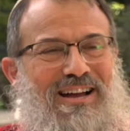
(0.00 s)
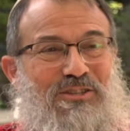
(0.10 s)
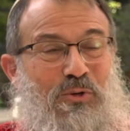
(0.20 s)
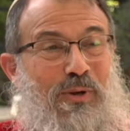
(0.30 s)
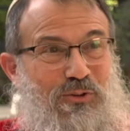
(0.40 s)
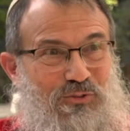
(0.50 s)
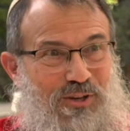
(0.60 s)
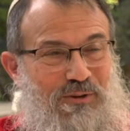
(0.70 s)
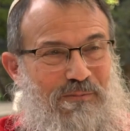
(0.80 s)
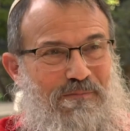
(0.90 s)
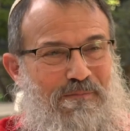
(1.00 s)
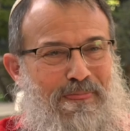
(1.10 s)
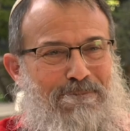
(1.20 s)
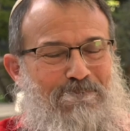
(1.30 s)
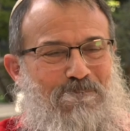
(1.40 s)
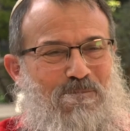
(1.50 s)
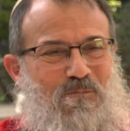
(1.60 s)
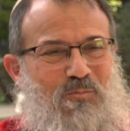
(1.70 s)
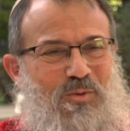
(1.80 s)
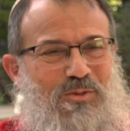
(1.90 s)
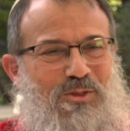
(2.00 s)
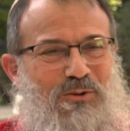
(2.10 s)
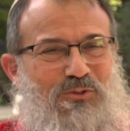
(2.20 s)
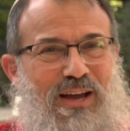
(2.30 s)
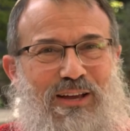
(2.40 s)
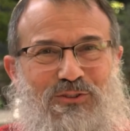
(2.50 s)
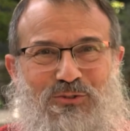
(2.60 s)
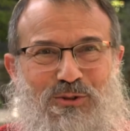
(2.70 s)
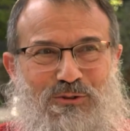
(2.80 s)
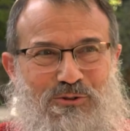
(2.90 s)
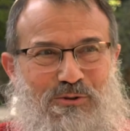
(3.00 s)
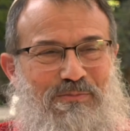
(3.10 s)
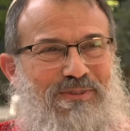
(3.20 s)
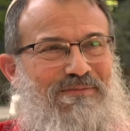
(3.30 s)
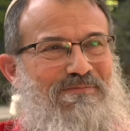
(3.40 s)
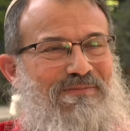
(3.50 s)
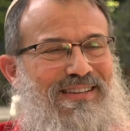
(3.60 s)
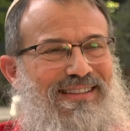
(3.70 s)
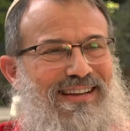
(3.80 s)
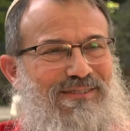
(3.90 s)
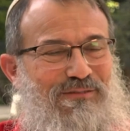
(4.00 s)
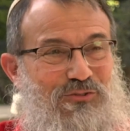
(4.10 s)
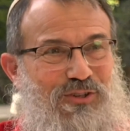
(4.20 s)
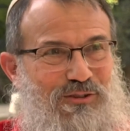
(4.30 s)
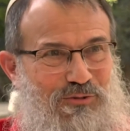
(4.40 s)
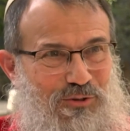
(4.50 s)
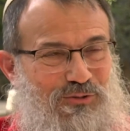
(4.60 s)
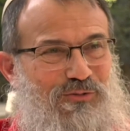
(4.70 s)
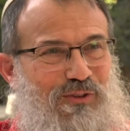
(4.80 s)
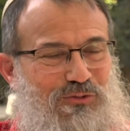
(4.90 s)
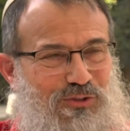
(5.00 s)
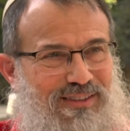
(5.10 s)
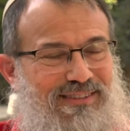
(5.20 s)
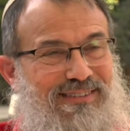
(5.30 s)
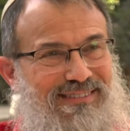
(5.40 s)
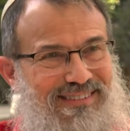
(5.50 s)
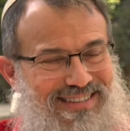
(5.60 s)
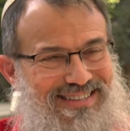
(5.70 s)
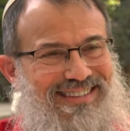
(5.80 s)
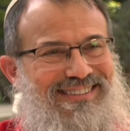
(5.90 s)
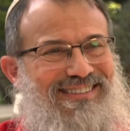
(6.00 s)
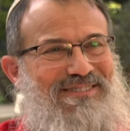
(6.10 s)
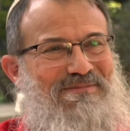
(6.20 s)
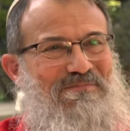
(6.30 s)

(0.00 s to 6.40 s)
2 weeks ago, there was a high school group that visited Roots, visited the Dignity Center,